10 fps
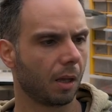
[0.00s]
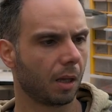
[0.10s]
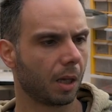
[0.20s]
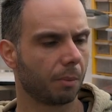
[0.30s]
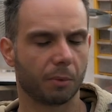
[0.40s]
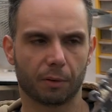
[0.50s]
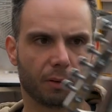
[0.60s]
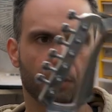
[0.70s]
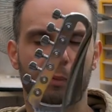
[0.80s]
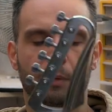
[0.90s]
It's
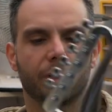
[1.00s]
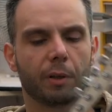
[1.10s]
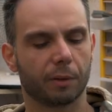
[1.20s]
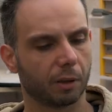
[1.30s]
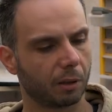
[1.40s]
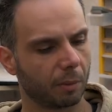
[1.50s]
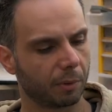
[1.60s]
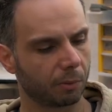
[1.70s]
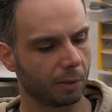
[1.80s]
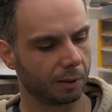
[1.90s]
all over Instagram
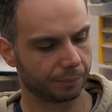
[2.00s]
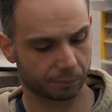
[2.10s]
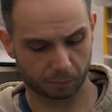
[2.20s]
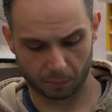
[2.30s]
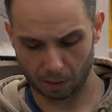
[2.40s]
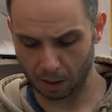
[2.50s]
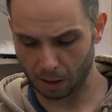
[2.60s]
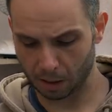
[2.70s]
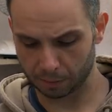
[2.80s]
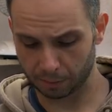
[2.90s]
as well,
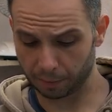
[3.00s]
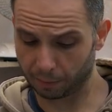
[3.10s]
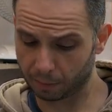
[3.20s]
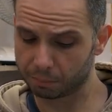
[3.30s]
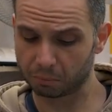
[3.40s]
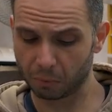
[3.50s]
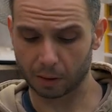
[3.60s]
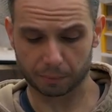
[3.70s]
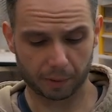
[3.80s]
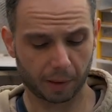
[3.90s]
and it's
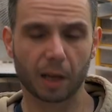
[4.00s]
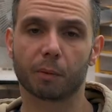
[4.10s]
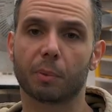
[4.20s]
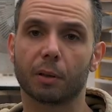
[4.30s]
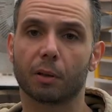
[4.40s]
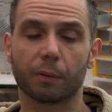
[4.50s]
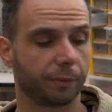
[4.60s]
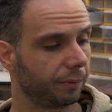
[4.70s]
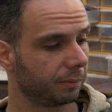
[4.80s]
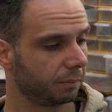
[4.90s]
a nice piece of
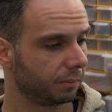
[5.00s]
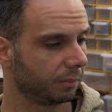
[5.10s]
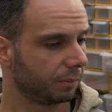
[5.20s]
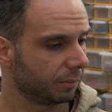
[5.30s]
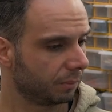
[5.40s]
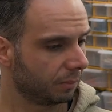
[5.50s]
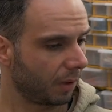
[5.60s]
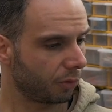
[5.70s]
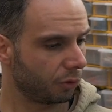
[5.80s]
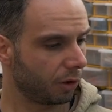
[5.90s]

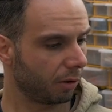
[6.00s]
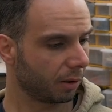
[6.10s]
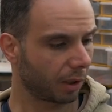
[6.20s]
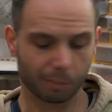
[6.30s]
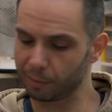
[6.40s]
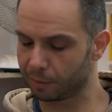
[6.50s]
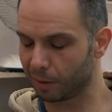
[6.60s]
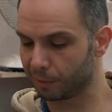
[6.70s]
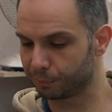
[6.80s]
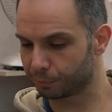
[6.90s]
engineering, I must
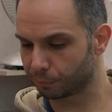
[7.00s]
say.